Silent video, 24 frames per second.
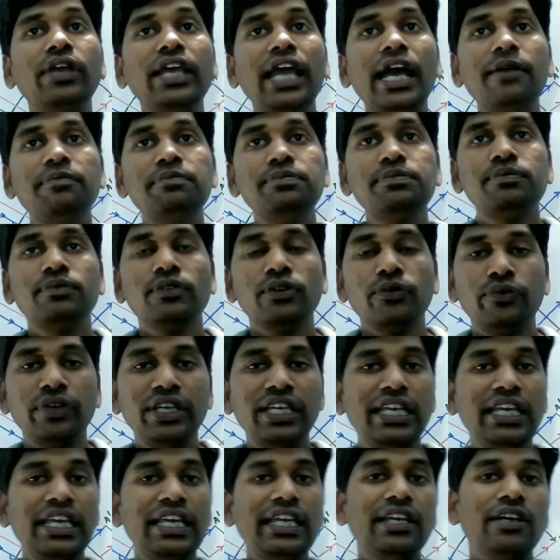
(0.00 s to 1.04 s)
We have
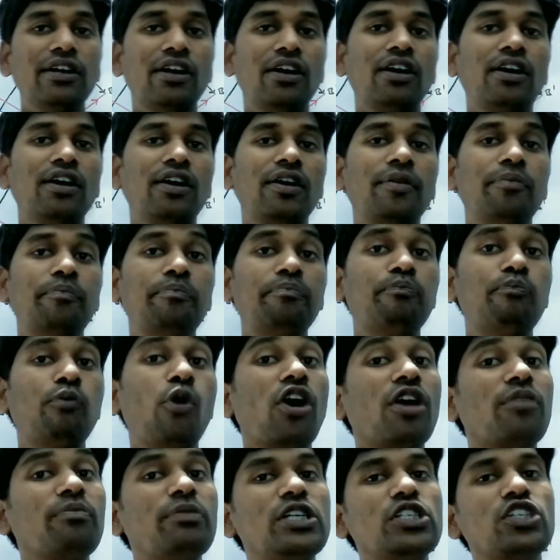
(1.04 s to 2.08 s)

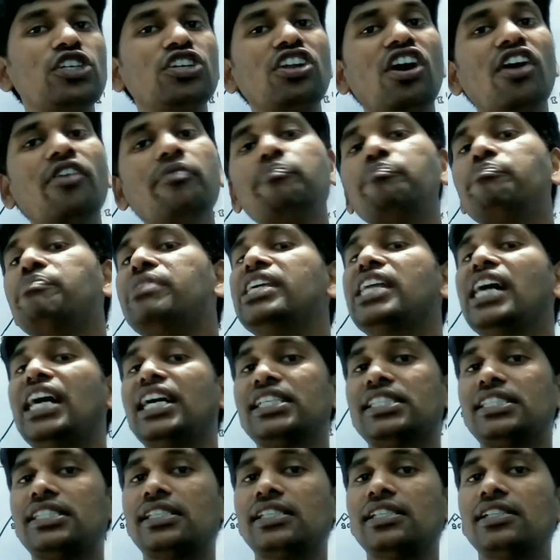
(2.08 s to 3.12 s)
formation of
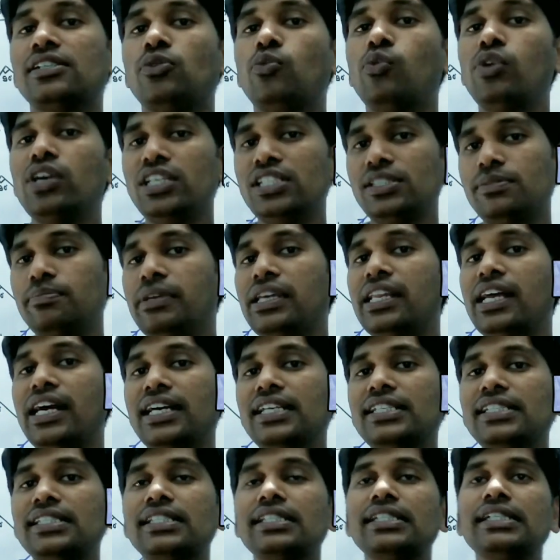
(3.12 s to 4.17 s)
mirage. What is
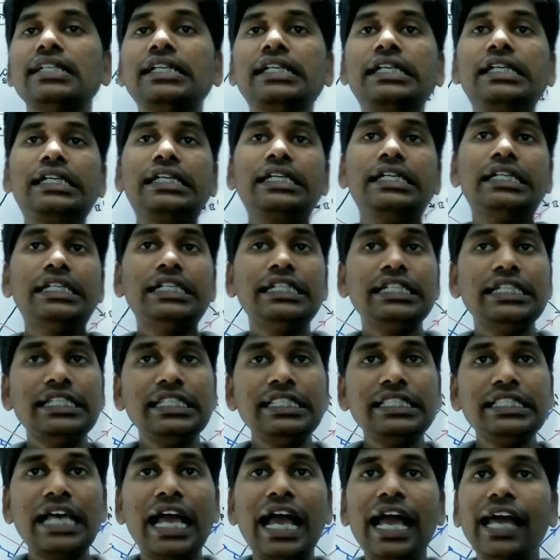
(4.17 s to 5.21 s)
mirage? It
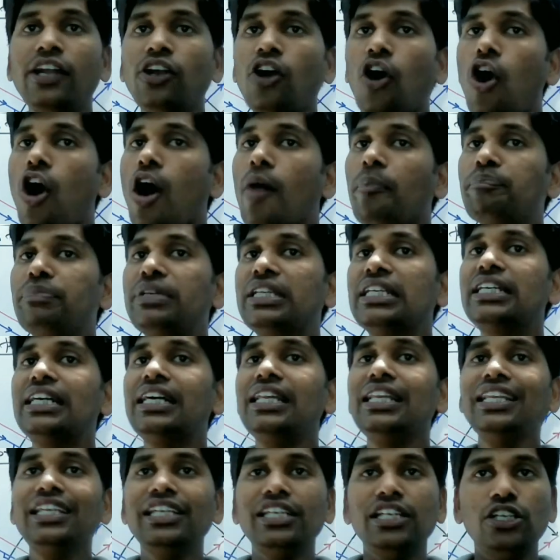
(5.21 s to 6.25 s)
is an
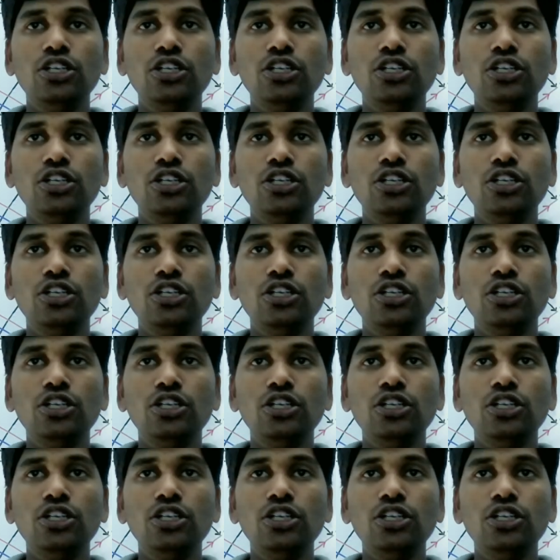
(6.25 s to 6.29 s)
optical